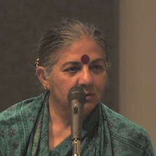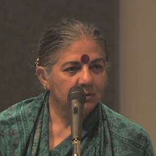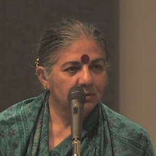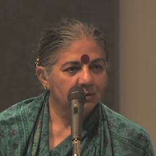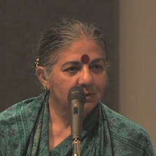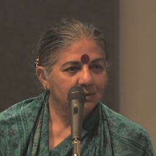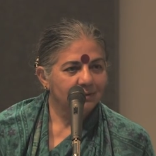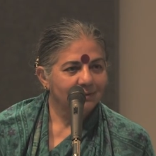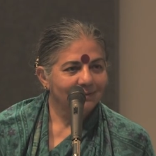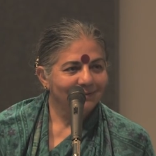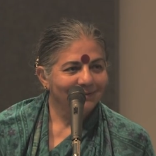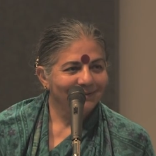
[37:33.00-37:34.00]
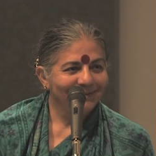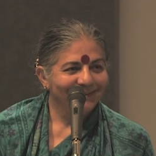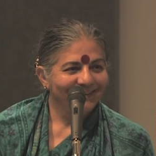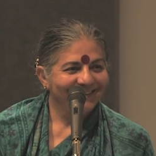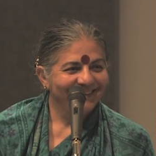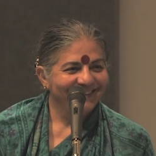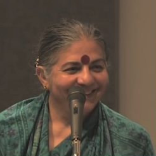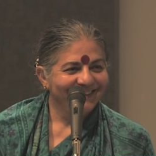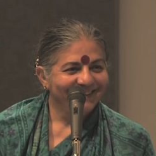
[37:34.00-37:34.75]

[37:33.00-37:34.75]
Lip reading: Nothing is said.